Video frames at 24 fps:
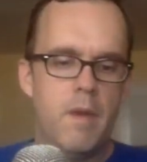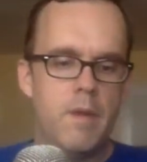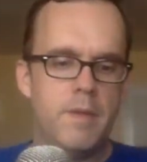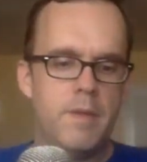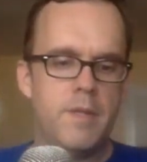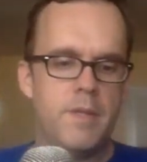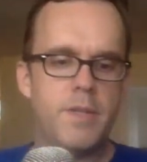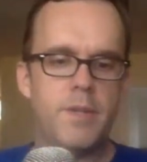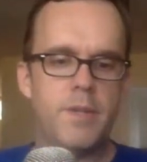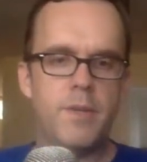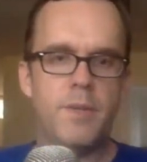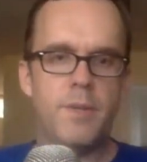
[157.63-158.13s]

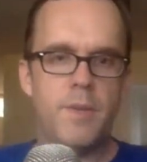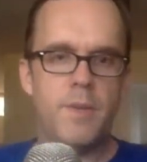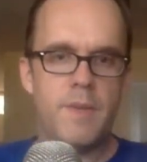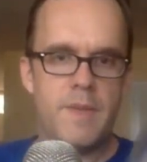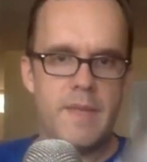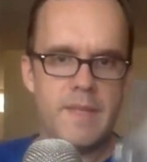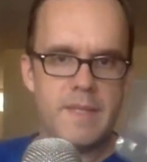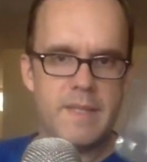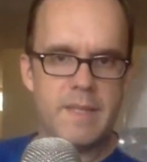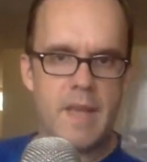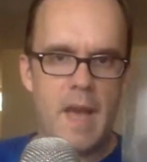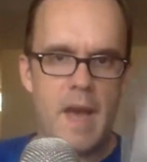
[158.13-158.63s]
to
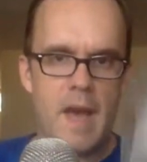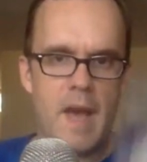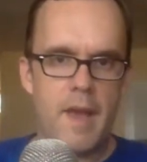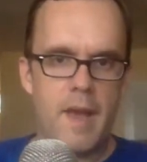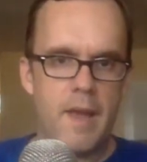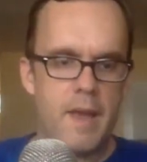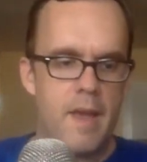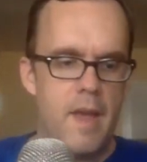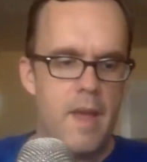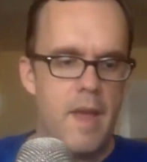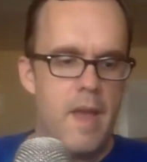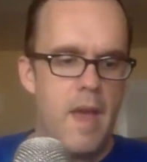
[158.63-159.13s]
this
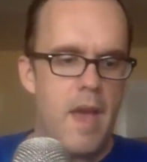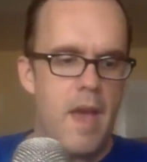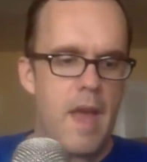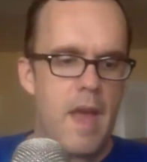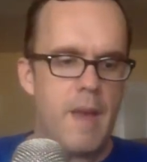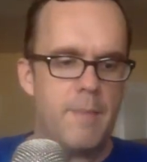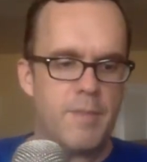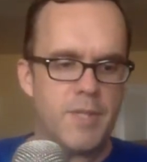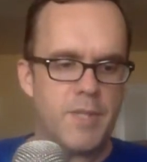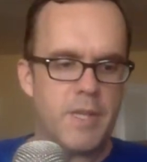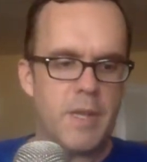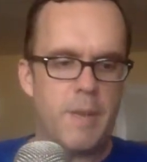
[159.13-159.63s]
guy, and
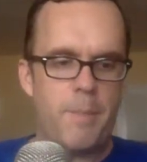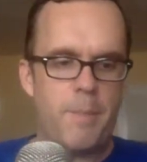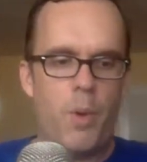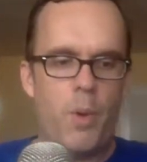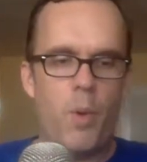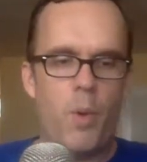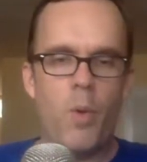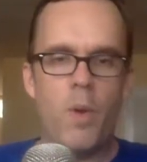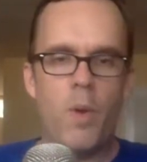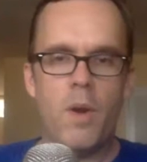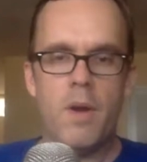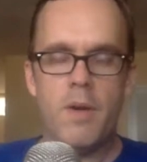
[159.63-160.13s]
I'm just going to
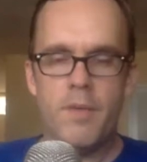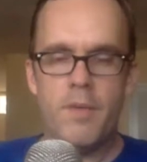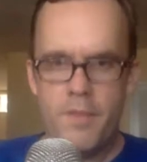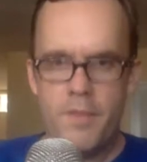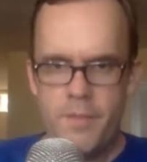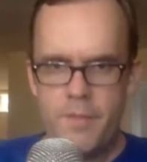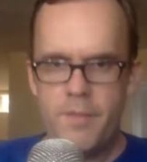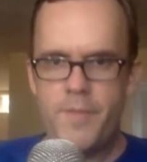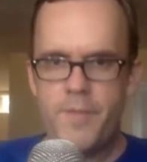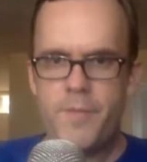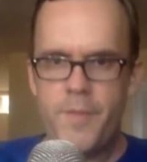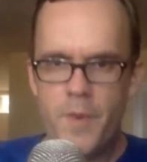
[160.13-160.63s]
pour
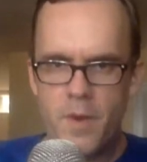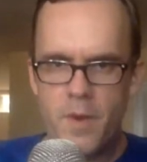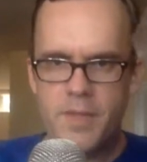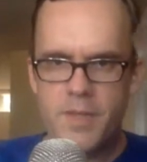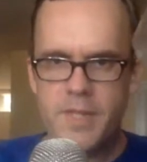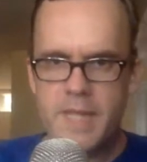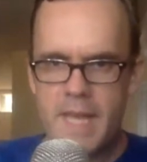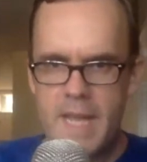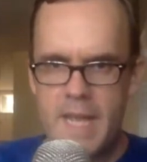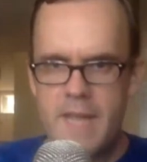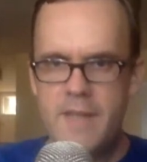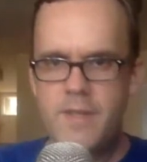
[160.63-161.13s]

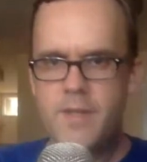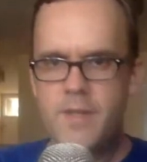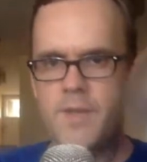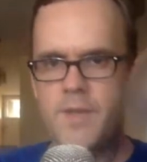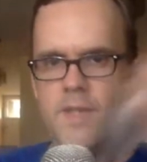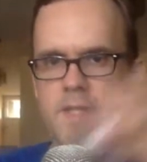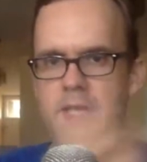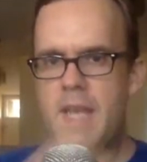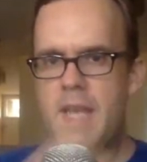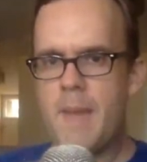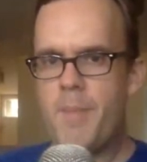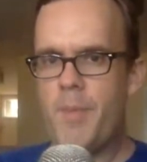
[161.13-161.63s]
first into the
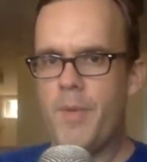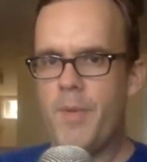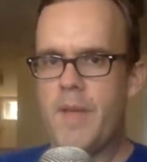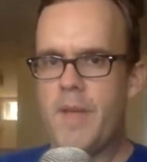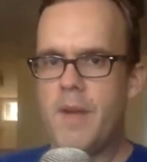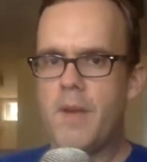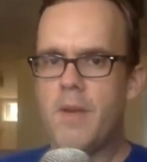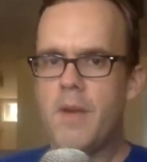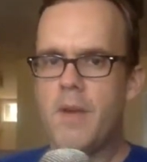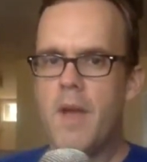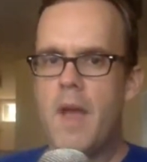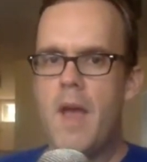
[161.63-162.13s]
sample here.